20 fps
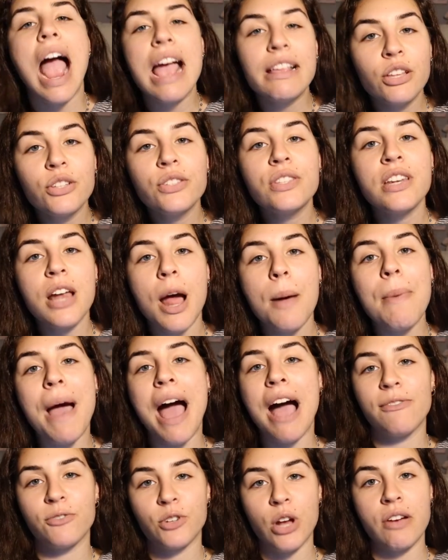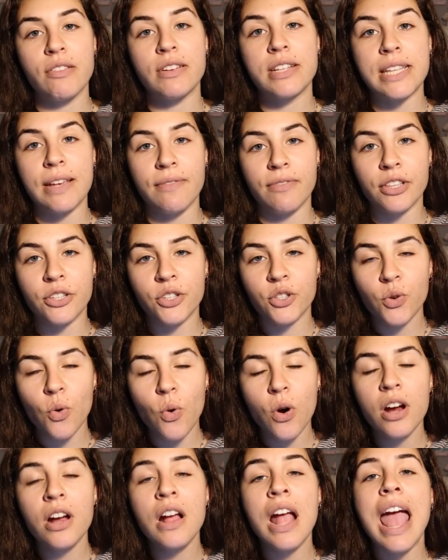I looked it up after I received the
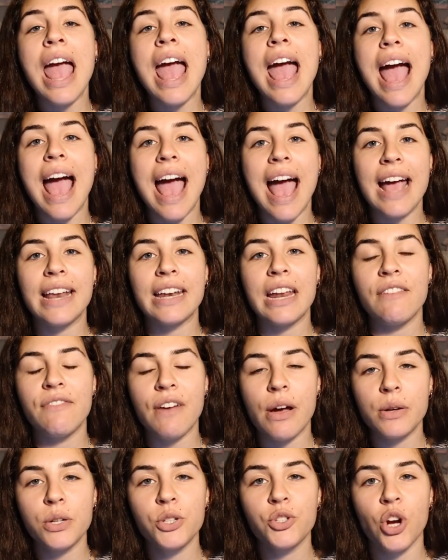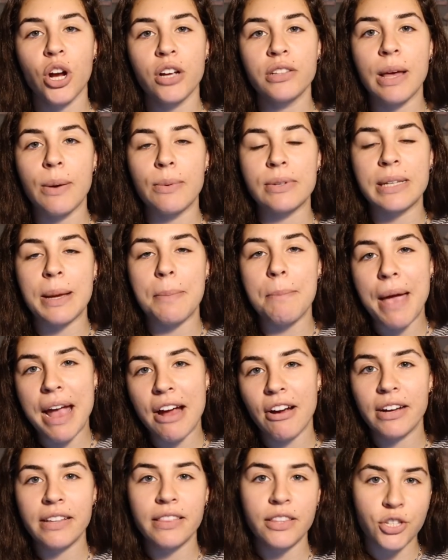score, and I found a chart that was
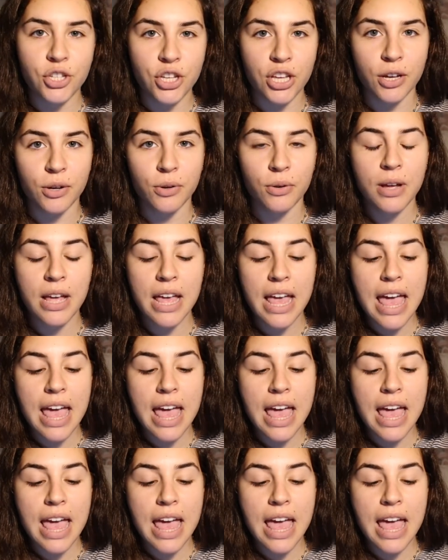comparing the two.